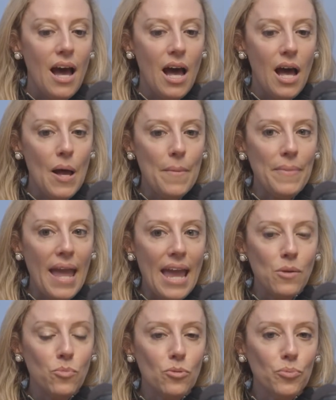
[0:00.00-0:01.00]

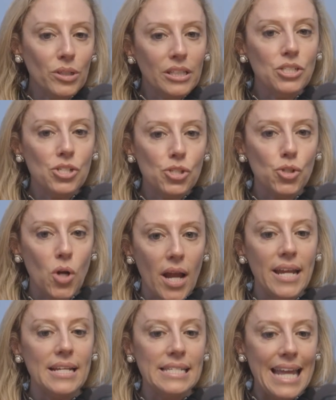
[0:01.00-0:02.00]
and we're really just
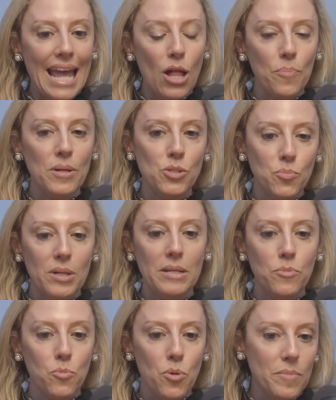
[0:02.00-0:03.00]
trying to help as
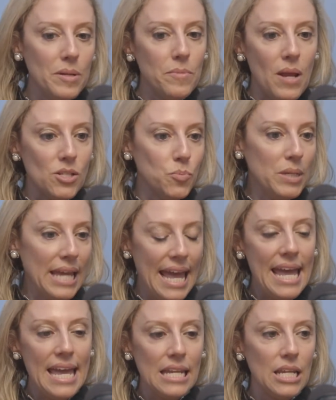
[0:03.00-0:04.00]
many women as we
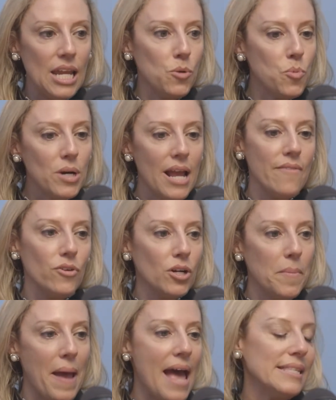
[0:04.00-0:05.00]
can in whatever
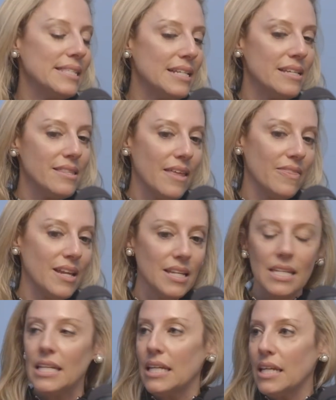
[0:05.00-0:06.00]
capacity that they
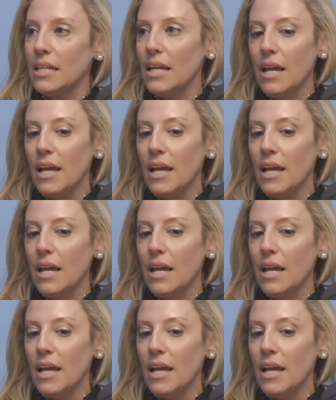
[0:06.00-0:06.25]
need.